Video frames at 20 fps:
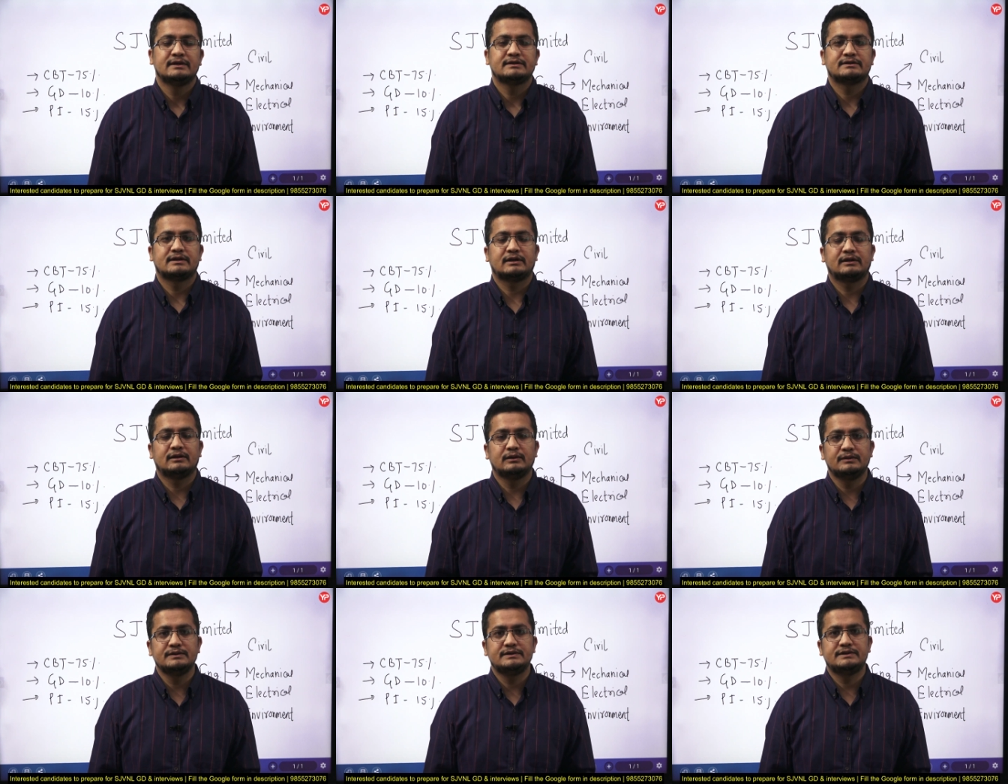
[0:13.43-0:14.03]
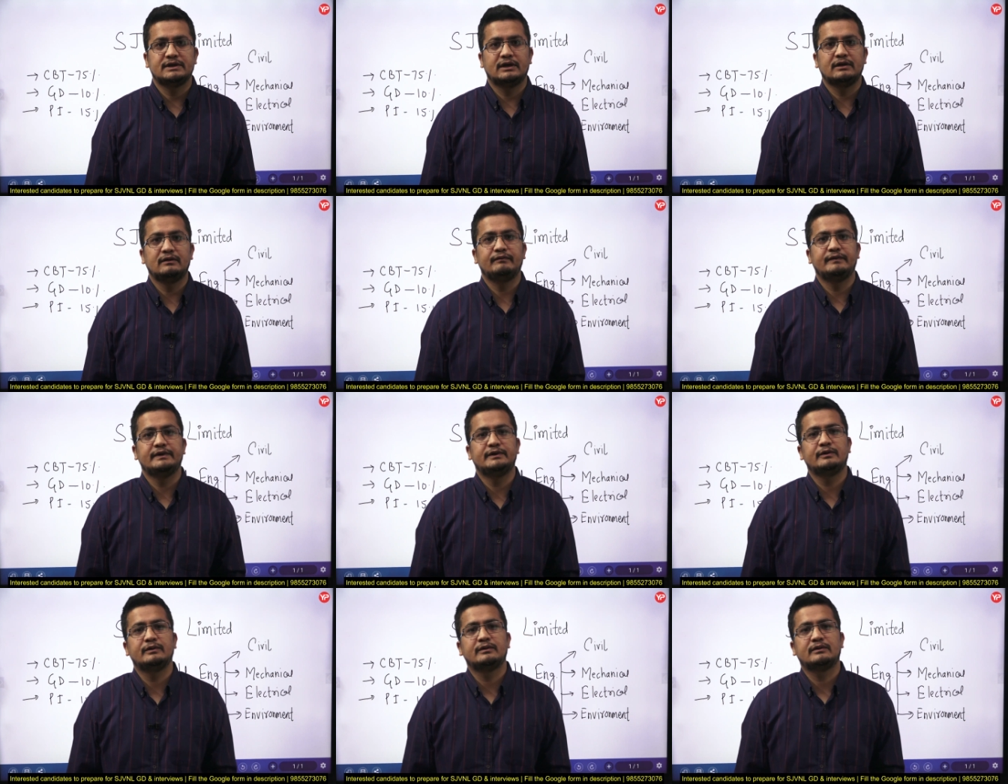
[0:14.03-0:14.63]
Satluj Jal
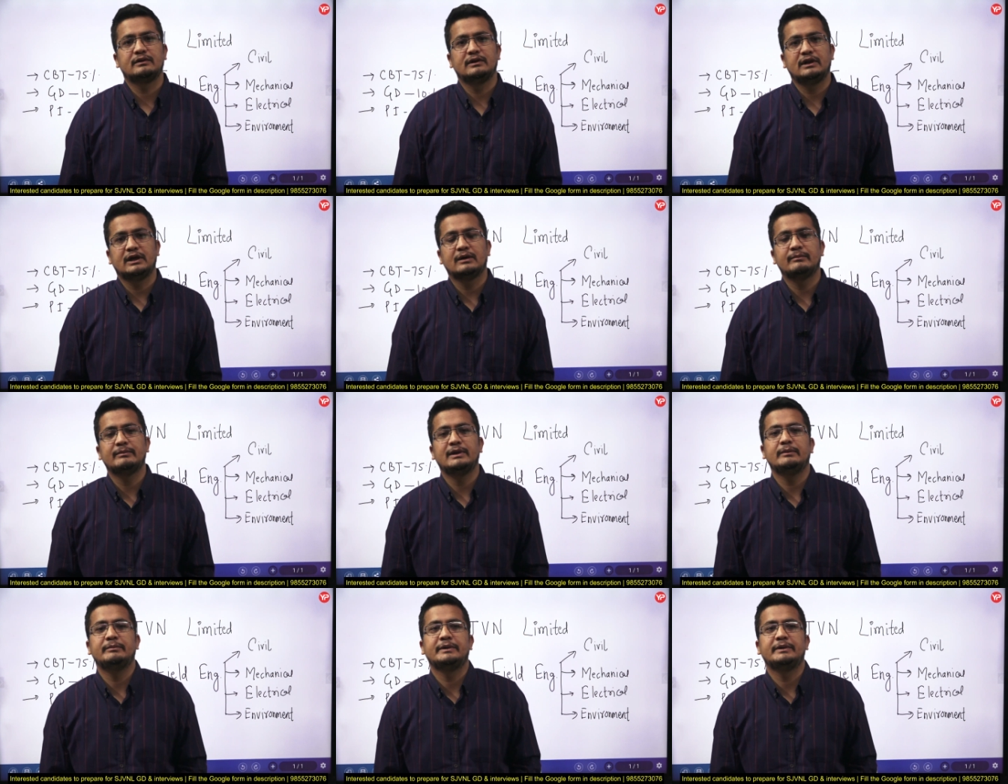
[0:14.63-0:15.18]
Vidyut Nigam